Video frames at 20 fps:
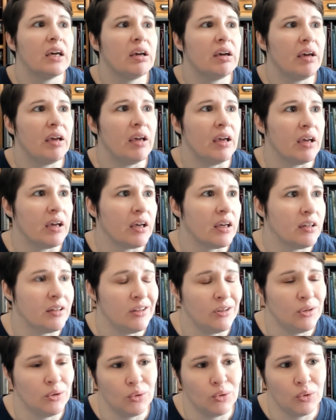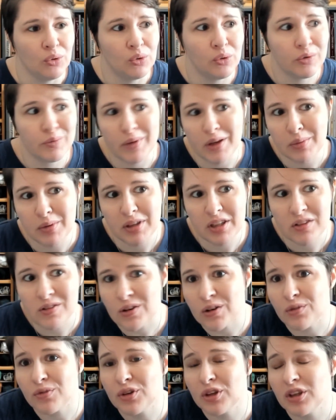And you maybe
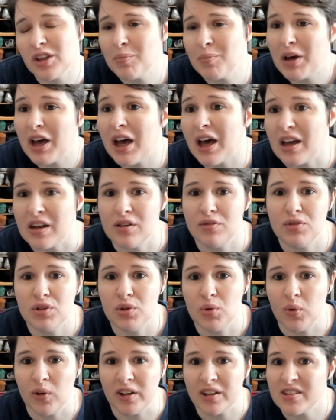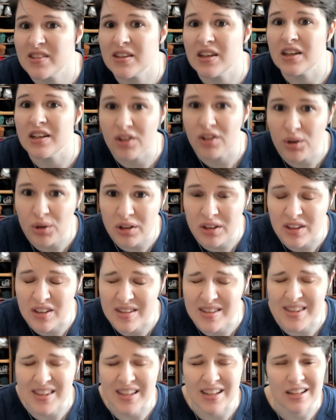start feeling bad if you want to say no to these
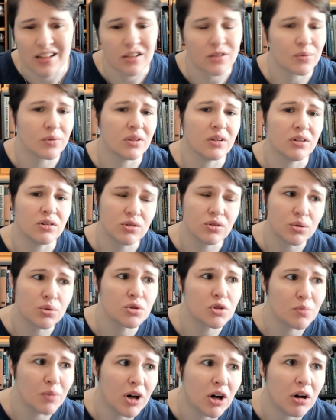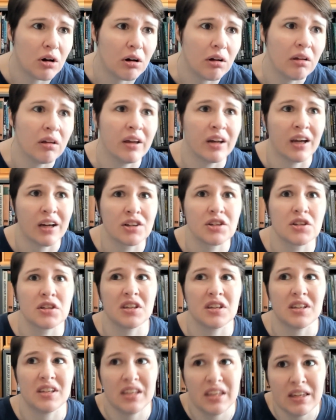things when they're so small and
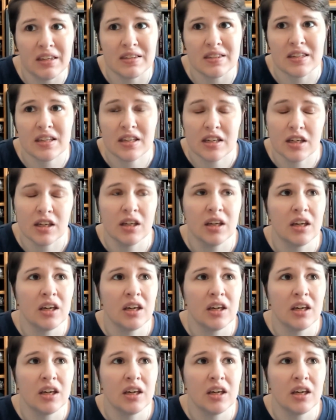actually easy.